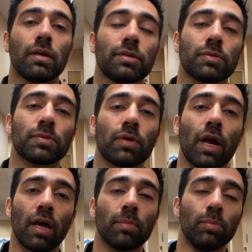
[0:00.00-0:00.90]

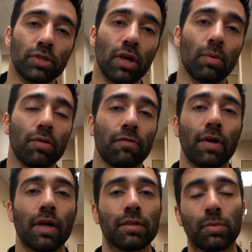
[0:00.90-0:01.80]
Subscribe, share it with your
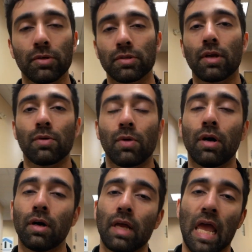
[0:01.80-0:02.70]
friends, post it on your
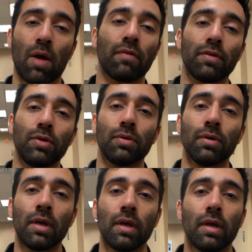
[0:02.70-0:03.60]
wall. However you
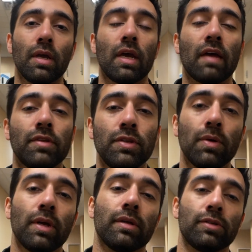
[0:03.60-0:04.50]
have to do
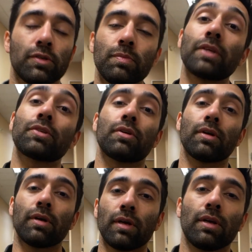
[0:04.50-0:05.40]
it, just make
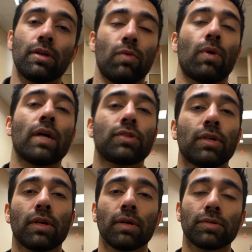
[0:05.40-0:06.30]
sure you're
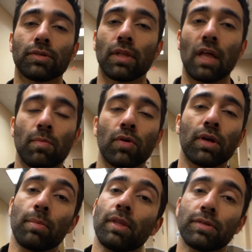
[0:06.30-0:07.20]
watching, because there's a lot more
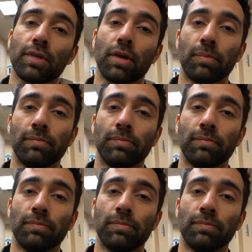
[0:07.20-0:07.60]
coming this year.